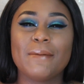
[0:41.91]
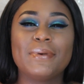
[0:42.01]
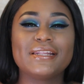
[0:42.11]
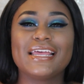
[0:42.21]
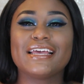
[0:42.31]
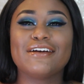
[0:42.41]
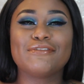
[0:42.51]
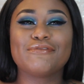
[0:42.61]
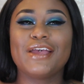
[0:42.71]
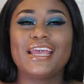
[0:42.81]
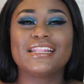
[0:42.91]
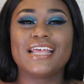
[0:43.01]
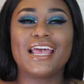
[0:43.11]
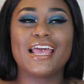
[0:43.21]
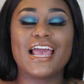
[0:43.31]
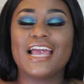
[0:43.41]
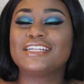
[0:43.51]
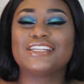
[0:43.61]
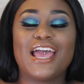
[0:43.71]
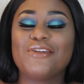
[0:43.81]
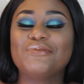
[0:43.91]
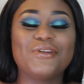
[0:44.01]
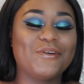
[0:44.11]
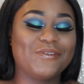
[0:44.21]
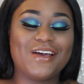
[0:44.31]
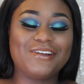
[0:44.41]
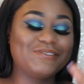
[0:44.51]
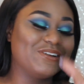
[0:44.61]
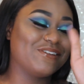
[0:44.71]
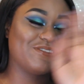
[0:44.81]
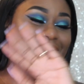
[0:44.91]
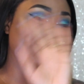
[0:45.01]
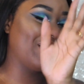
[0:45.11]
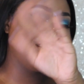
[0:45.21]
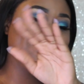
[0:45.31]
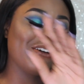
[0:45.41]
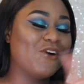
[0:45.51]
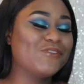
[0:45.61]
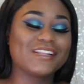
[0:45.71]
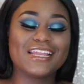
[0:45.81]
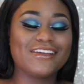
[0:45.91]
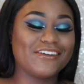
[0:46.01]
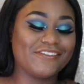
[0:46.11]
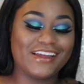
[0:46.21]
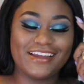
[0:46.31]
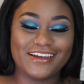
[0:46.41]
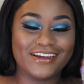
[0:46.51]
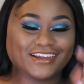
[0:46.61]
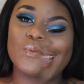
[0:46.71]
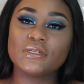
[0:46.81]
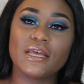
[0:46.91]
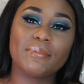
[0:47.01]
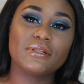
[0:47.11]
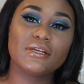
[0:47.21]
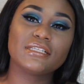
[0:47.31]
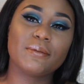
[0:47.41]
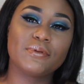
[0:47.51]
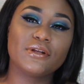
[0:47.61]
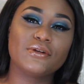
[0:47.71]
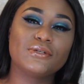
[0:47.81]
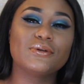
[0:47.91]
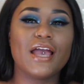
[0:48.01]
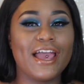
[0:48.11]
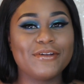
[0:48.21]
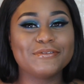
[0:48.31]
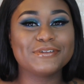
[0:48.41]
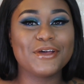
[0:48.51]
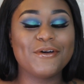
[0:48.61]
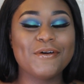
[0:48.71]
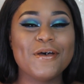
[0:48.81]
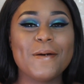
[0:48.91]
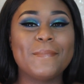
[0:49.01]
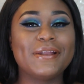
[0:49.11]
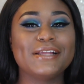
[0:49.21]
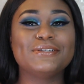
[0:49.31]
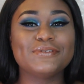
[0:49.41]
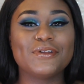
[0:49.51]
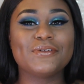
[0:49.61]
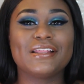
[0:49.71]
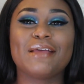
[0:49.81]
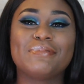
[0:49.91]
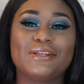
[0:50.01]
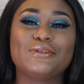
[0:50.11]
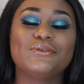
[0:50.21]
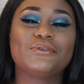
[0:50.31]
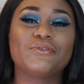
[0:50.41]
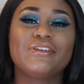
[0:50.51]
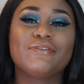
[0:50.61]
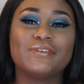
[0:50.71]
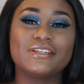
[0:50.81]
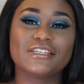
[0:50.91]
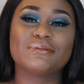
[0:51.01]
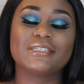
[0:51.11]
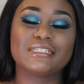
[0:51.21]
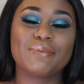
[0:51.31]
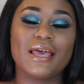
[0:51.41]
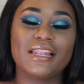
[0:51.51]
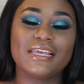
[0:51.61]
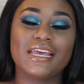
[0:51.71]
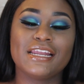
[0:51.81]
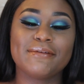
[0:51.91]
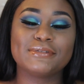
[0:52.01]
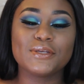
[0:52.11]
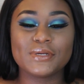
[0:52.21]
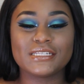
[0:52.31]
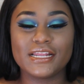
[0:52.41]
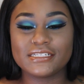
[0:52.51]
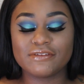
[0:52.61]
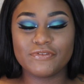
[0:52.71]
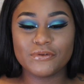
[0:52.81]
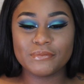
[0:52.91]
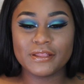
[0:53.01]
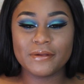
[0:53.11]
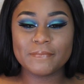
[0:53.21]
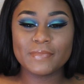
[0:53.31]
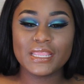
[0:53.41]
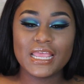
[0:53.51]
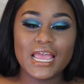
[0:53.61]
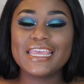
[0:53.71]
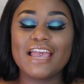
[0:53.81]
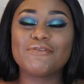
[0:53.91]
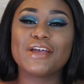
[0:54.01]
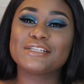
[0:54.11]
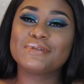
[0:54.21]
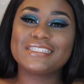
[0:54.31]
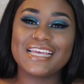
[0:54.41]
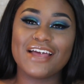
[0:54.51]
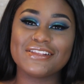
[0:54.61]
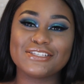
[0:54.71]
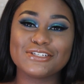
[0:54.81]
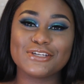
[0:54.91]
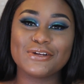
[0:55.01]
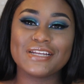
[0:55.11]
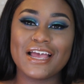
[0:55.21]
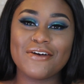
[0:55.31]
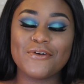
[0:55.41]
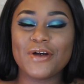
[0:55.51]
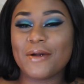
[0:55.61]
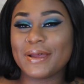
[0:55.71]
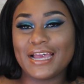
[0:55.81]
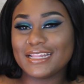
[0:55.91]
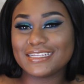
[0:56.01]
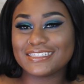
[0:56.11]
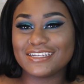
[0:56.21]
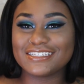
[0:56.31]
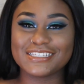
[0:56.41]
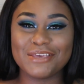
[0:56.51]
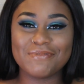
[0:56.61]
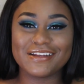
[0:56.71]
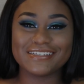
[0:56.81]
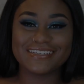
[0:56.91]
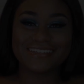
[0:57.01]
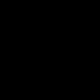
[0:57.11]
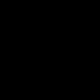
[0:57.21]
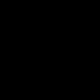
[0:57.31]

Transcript: But like afraid that, I don't know. I'm an overthinker right here. I don't know what type of looks I plan to do, I don't know. But I do know that I plan to do 3 different looks with this palette and I'm so excited to film them. Yeah, if you guys want to see how this look turned out or how I got this look, just keep watching.